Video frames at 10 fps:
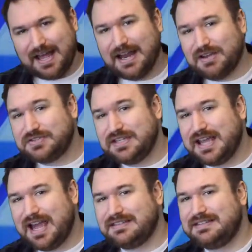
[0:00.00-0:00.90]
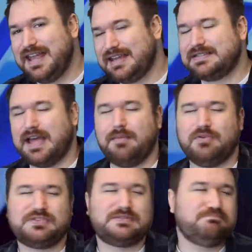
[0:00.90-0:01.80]
And I'll see you guys next time
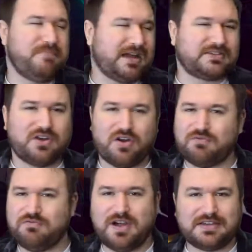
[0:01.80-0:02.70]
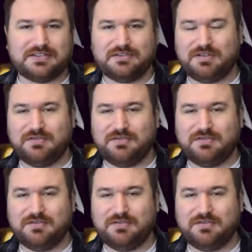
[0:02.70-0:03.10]
on SmackTalk Wrestling